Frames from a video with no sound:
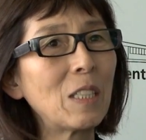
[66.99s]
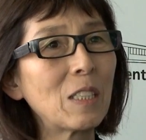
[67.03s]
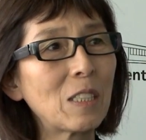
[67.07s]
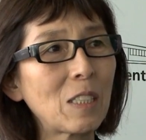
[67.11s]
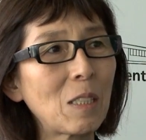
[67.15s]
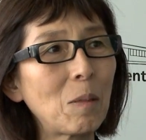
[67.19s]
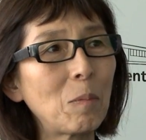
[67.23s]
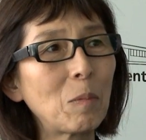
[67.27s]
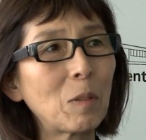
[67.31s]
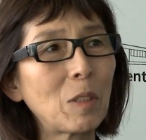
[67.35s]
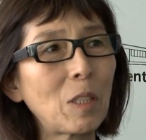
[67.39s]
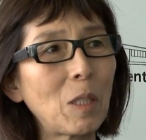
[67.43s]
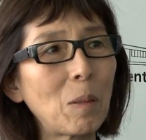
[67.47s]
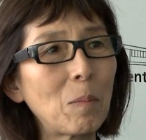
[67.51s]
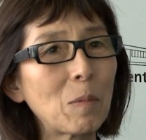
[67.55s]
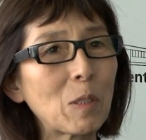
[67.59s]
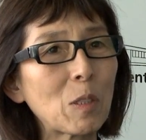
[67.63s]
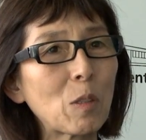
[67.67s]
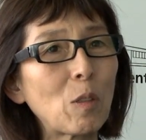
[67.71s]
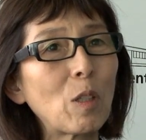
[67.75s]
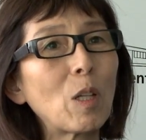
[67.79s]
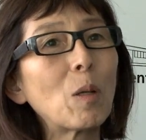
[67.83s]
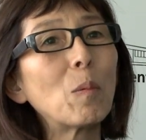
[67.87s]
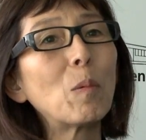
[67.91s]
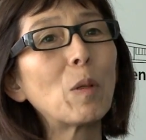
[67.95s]
sometimes
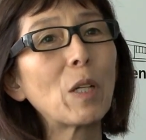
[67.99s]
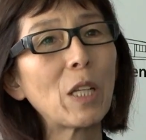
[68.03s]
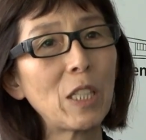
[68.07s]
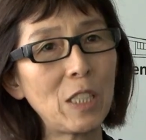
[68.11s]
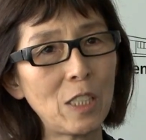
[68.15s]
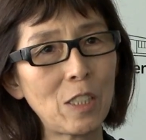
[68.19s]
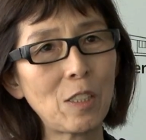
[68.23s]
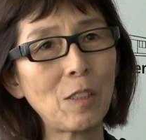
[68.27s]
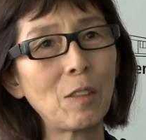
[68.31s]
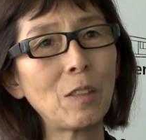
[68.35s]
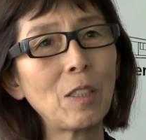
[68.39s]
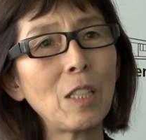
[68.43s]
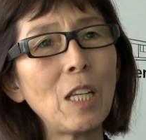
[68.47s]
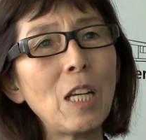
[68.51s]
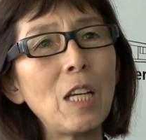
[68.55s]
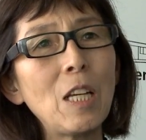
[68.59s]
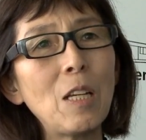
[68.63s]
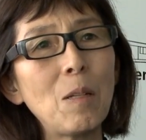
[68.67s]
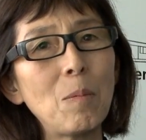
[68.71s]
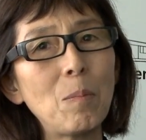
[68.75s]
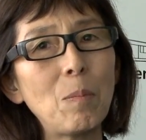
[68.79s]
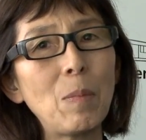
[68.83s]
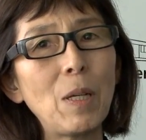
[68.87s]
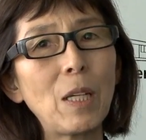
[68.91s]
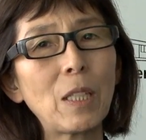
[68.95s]
collaboration,
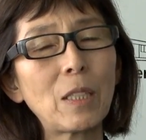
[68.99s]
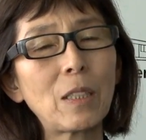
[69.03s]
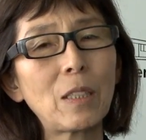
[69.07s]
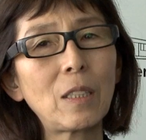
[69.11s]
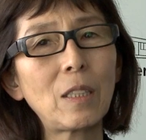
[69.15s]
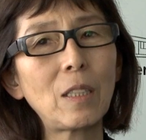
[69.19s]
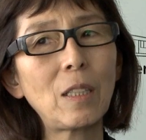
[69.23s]
but